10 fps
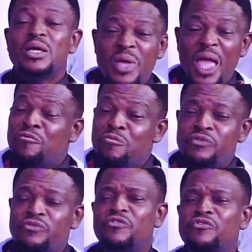We have
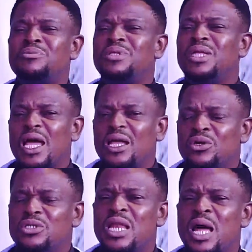moved on from there like
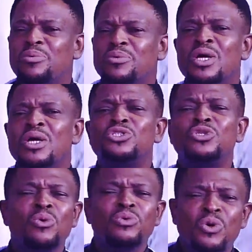nothing happened.
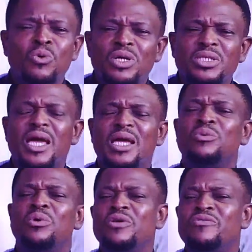So to what end
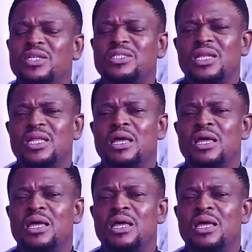will you invite a